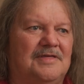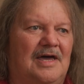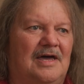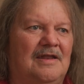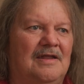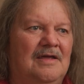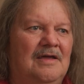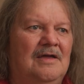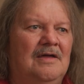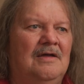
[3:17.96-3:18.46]
that
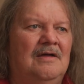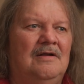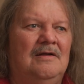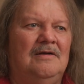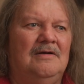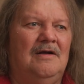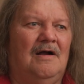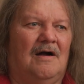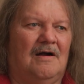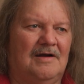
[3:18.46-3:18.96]

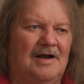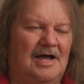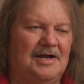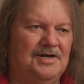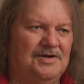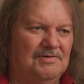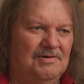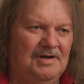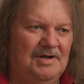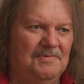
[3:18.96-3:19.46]
are not
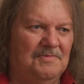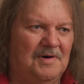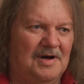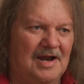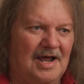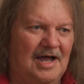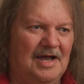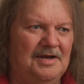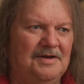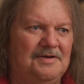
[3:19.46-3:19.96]
doing what
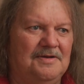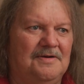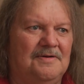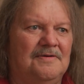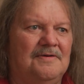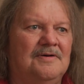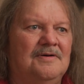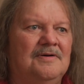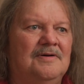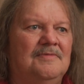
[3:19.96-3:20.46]
I
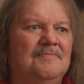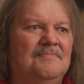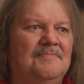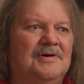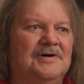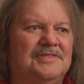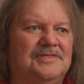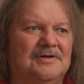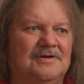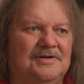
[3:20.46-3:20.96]
do,
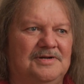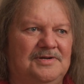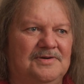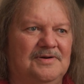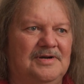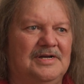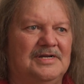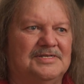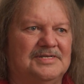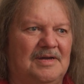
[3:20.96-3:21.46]
but they're
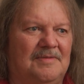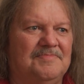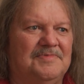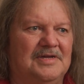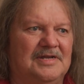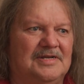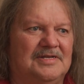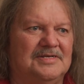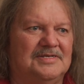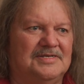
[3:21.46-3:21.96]
doing
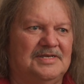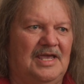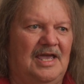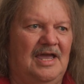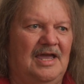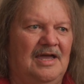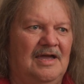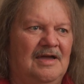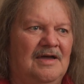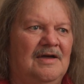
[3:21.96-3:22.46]
something to
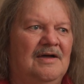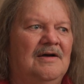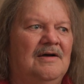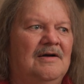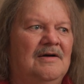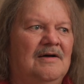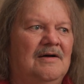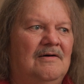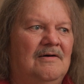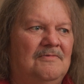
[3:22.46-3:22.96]
say,
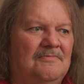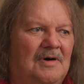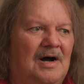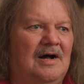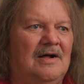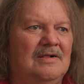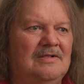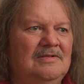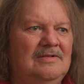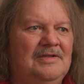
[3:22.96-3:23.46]

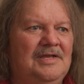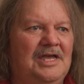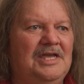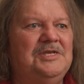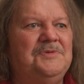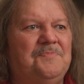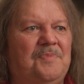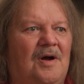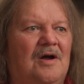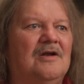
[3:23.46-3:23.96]
wow,
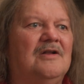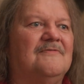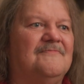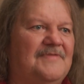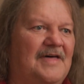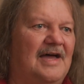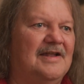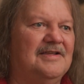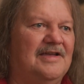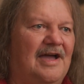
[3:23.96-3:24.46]
he's part of
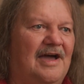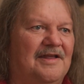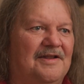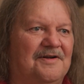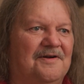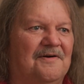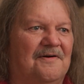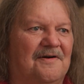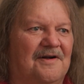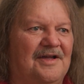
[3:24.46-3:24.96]
that
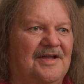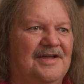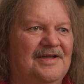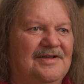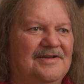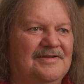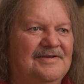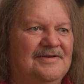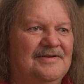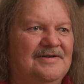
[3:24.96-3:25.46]
category.
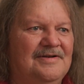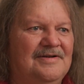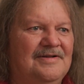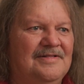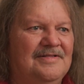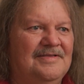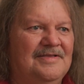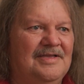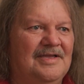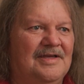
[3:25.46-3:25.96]

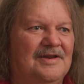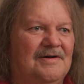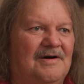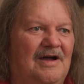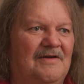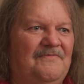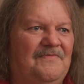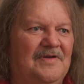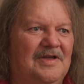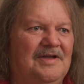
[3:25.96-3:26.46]
You know,
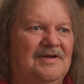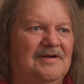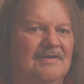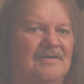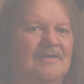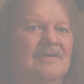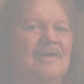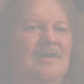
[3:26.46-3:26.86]
I figure